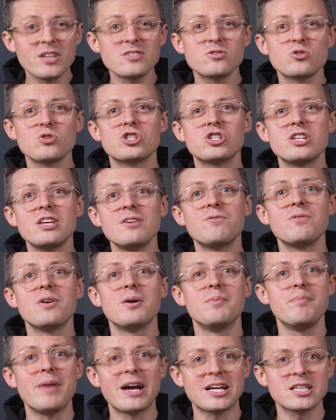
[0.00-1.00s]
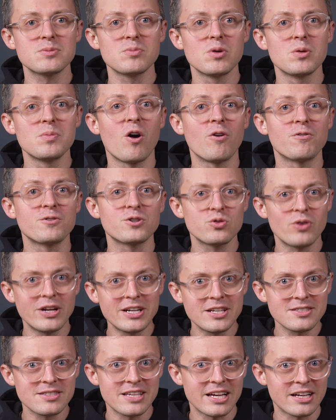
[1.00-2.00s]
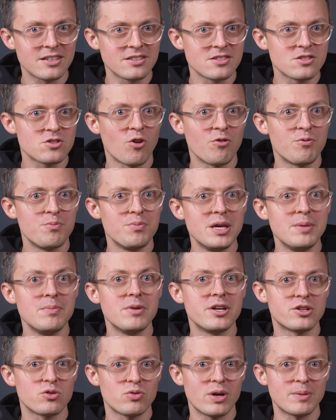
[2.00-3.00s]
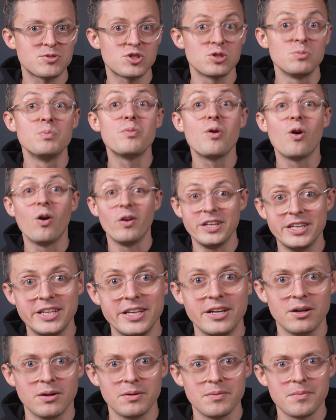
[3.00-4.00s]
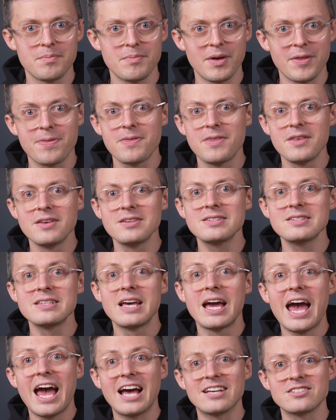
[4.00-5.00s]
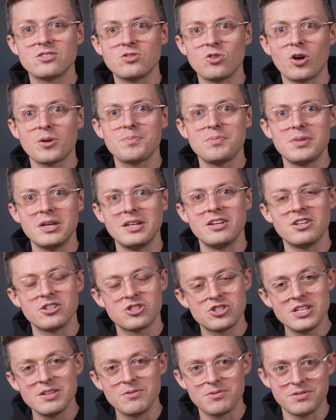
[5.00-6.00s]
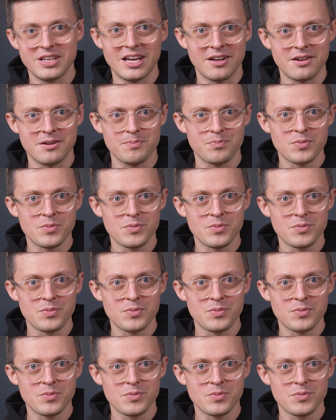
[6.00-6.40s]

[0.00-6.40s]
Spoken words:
is to achieve a maximum of 20 seconds of beam interruption per year, but this has not been achieved yet.